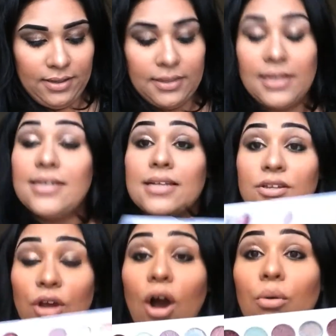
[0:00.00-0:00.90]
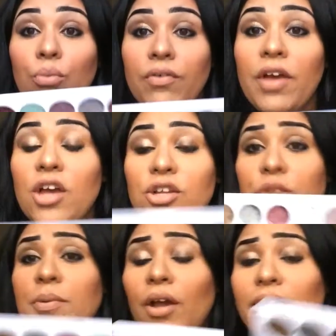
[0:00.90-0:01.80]
these are not worth,
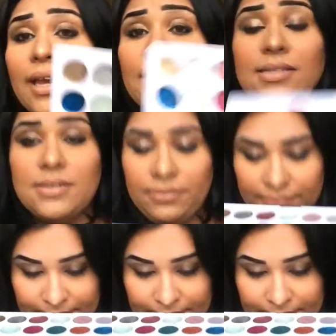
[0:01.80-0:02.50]
to be honest,